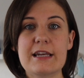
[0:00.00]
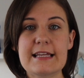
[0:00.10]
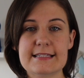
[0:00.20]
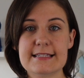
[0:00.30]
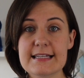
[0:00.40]
when
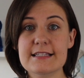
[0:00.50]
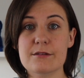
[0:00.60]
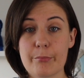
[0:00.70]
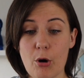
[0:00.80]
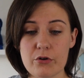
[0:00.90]
it sees
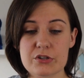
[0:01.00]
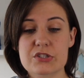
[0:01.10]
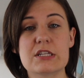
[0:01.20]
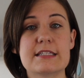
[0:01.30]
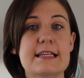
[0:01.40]
a box
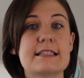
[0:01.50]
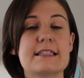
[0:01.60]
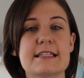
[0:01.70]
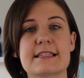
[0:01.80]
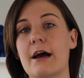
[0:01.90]
that says
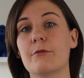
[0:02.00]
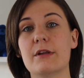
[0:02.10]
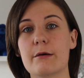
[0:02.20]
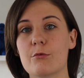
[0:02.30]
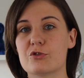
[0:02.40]

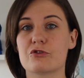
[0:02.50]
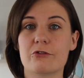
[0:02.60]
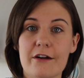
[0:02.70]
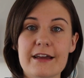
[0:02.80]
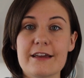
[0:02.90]
discount, it will
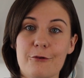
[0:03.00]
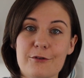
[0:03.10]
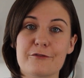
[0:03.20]
try all